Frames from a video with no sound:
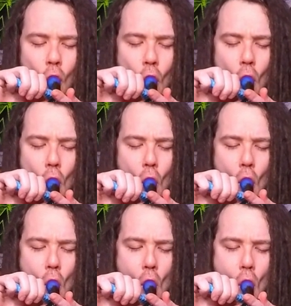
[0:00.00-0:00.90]

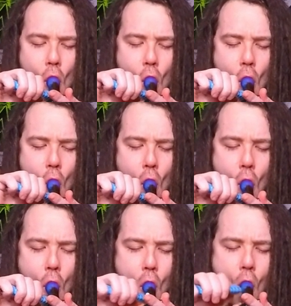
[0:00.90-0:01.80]

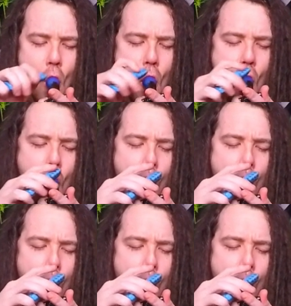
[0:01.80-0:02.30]
(silence)